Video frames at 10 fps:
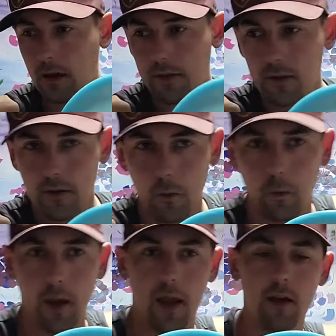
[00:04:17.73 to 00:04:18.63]
I think it's
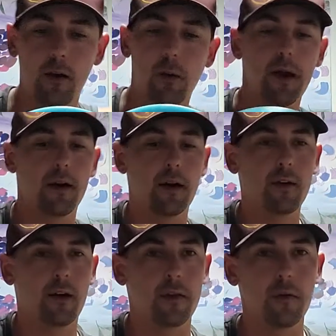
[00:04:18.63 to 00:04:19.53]
hole 8 at Quaker.
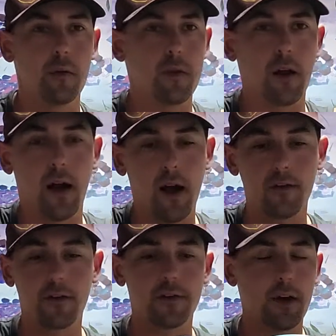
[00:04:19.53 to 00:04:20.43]
I throw this on a
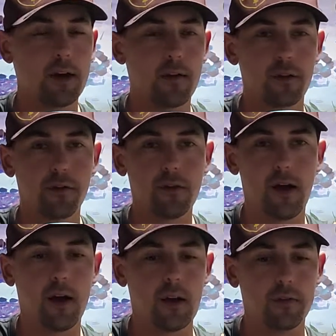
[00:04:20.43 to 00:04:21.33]
hyzer tight on the tree
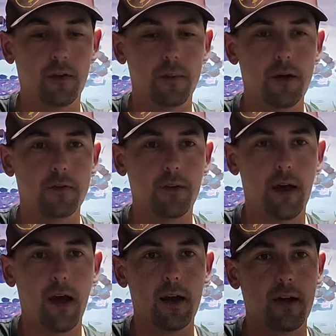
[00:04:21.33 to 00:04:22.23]
line. It flips up
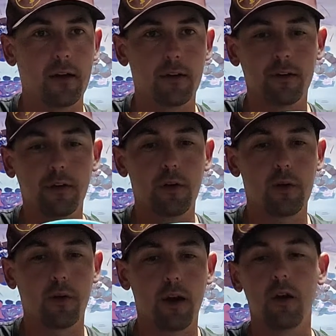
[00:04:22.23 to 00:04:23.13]
flat and
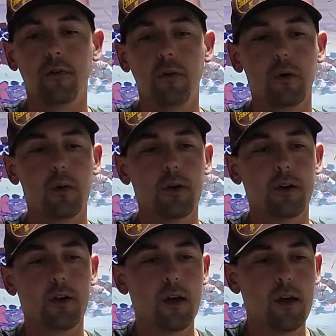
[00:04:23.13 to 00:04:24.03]
continues to carry
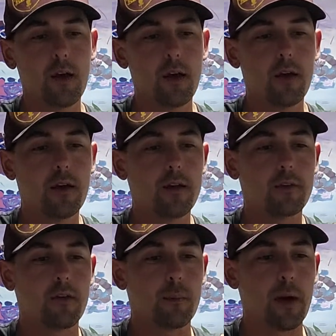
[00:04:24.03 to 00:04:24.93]
forward
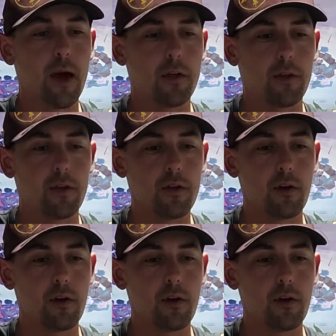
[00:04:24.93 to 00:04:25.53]
to the basket.